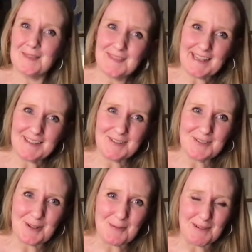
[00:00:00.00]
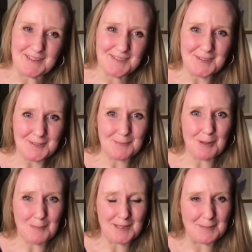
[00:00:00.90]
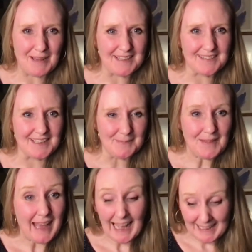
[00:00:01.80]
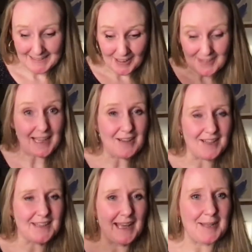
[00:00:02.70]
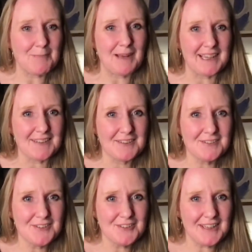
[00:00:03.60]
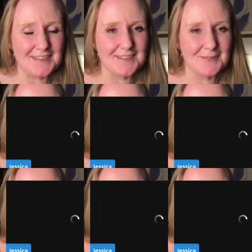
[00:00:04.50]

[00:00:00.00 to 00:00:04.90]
Thank you so much to Poppy and Maisy. And I'd now like to hand back to Jess.